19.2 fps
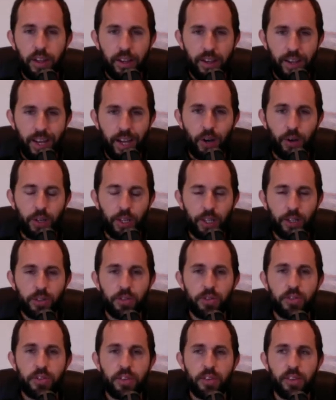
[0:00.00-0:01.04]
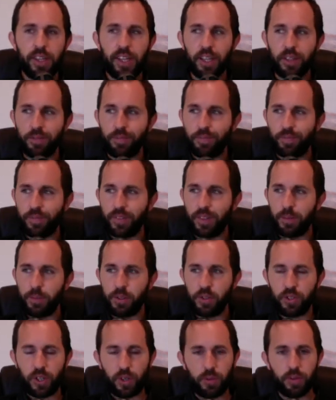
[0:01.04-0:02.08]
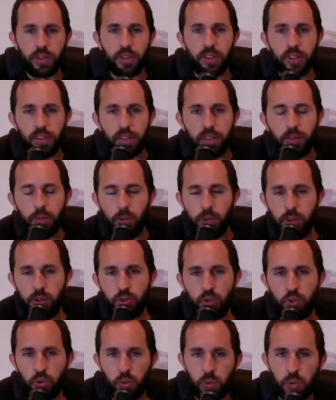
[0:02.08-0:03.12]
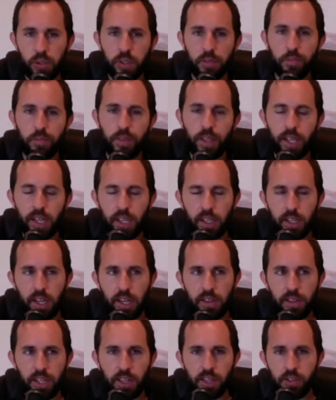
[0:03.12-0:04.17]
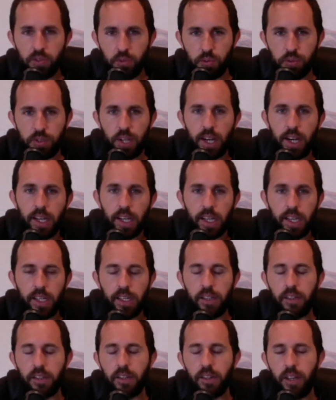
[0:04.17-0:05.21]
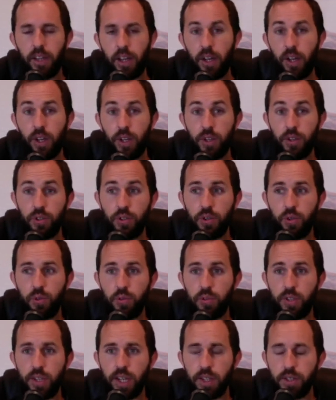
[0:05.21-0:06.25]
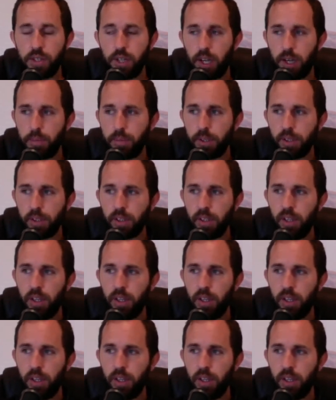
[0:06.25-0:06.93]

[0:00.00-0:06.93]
Now here's the thing. I'm going to start with a with a story that I think this will tie in to today's topic.